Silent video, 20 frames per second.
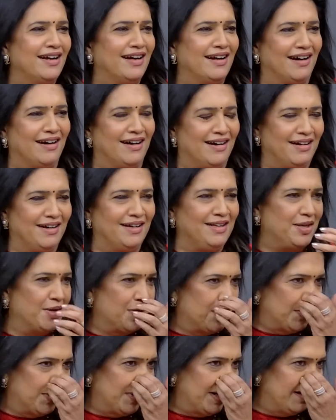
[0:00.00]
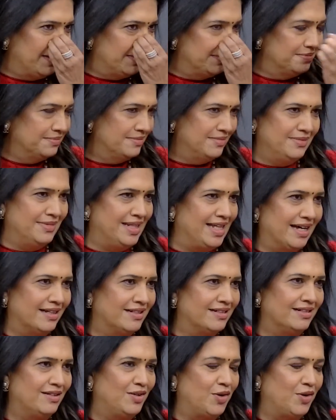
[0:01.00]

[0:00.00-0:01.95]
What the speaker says: the other